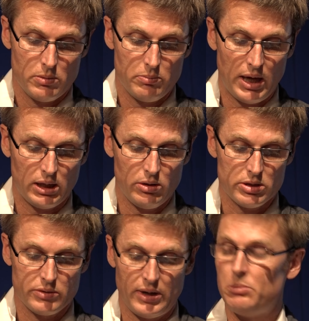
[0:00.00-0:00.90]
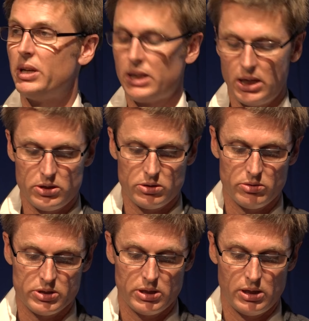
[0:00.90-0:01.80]
make use of
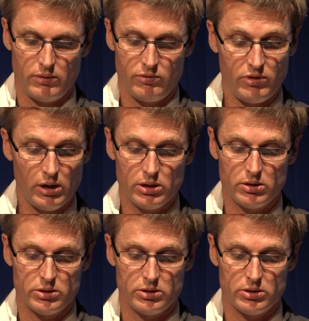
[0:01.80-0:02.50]
Amlaketu's very